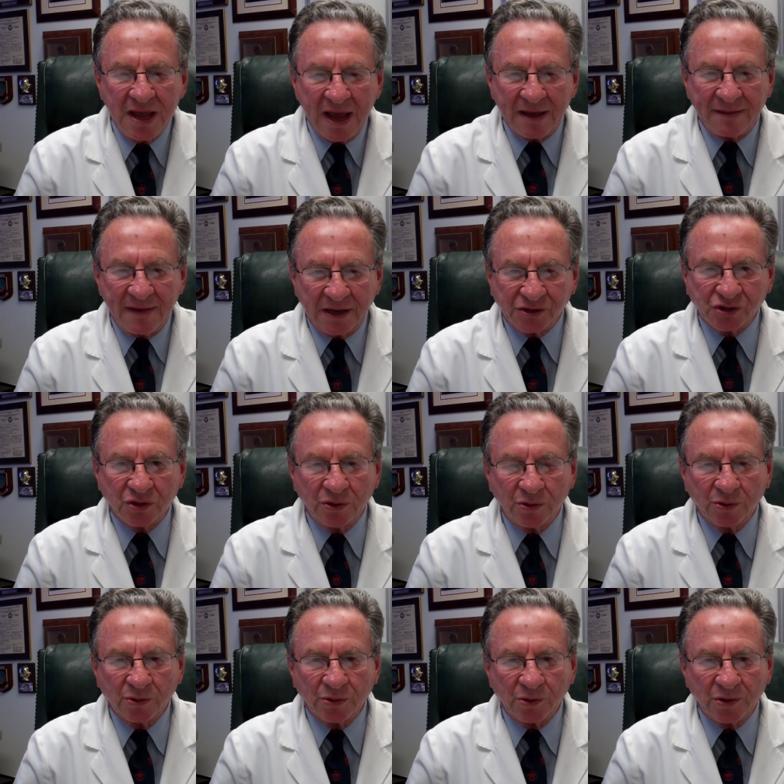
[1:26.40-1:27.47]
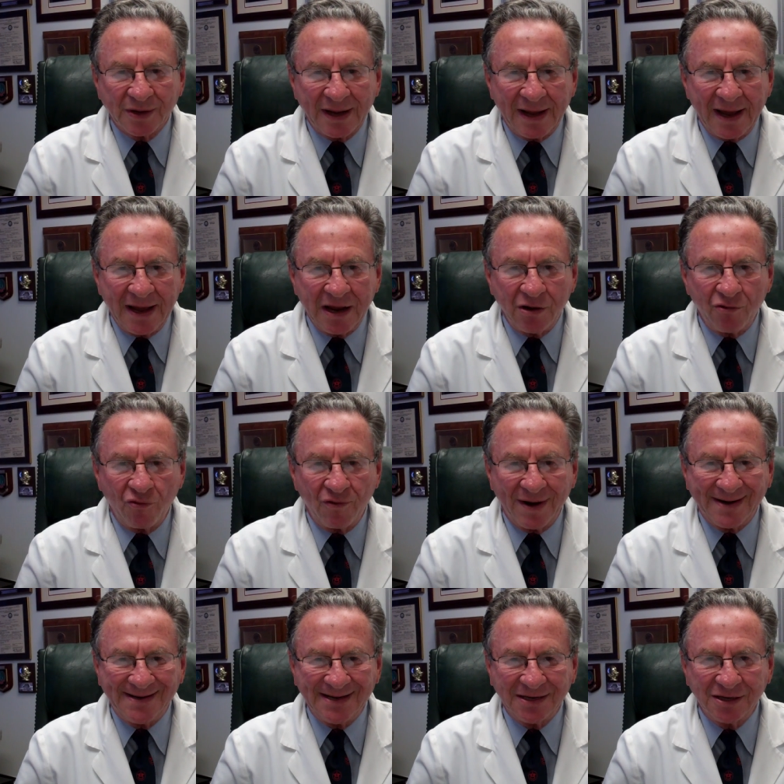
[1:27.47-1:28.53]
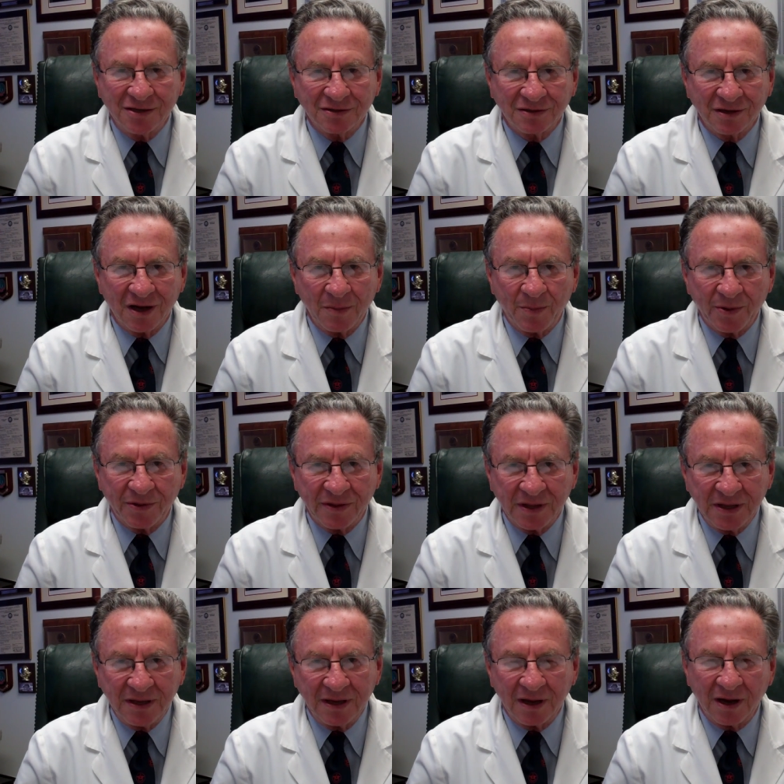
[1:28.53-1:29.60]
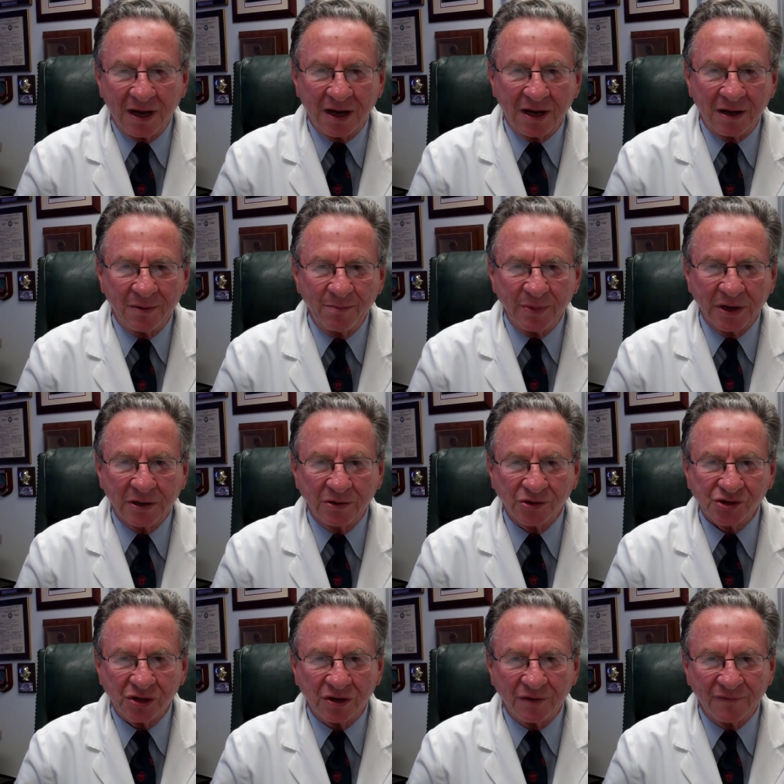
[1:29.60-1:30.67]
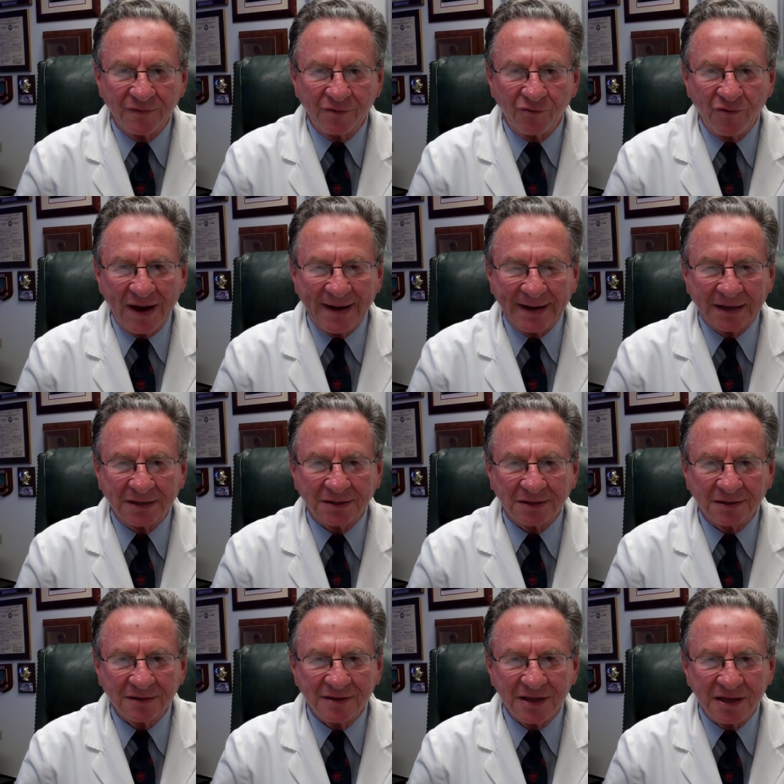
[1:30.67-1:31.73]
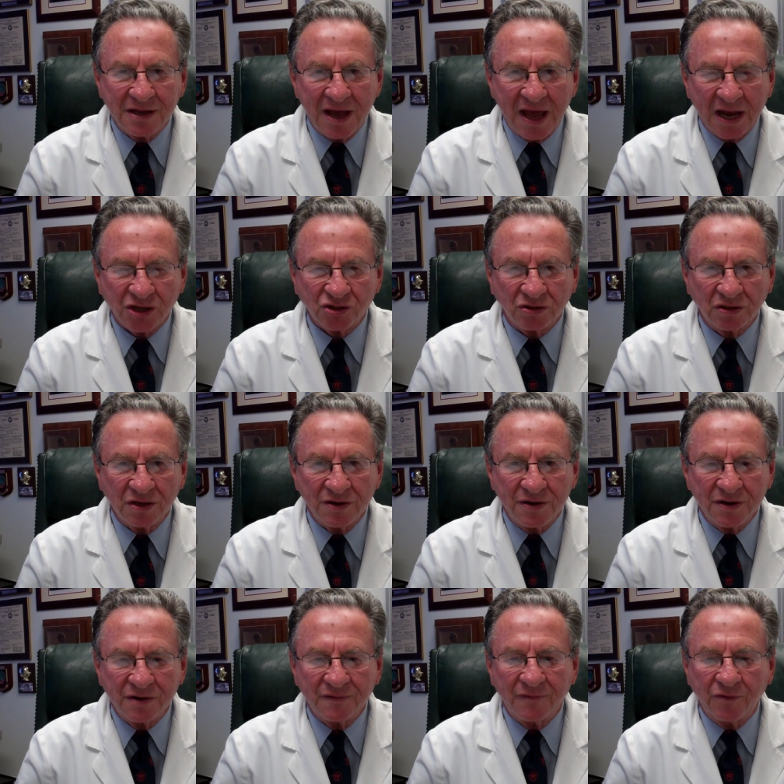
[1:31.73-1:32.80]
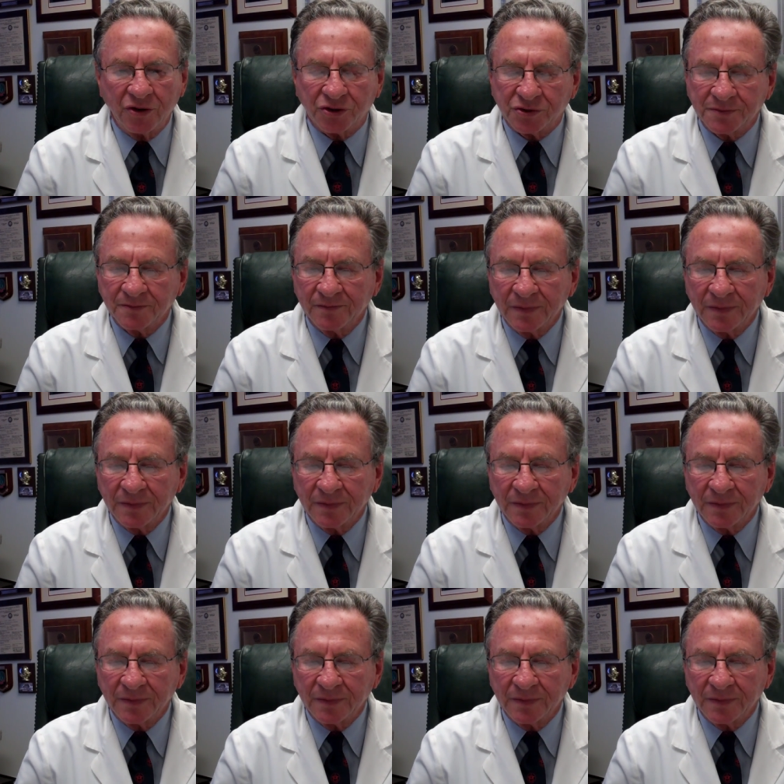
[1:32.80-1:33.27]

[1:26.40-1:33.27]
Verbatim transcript: and that's called a radiculopathy uh, because of the radical, the actual nerve root.